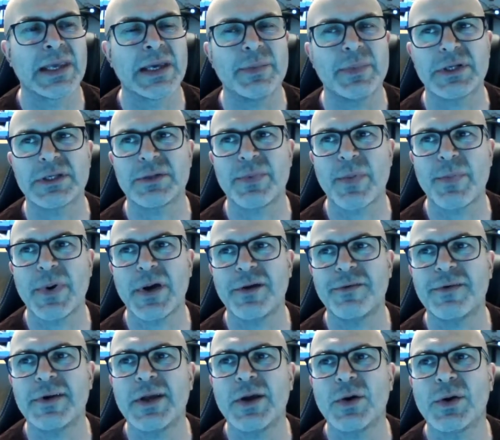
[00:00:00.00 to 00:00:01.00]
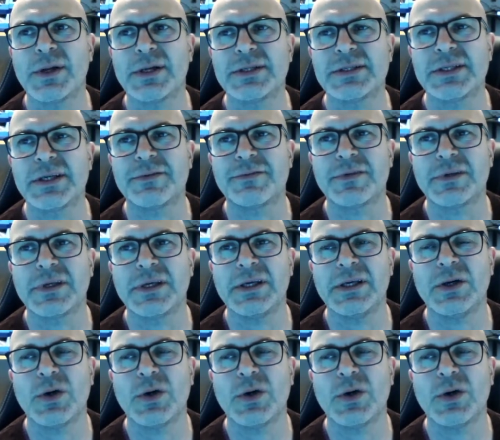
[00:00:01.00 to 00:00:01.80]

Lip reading: But to be perfectly honest, if the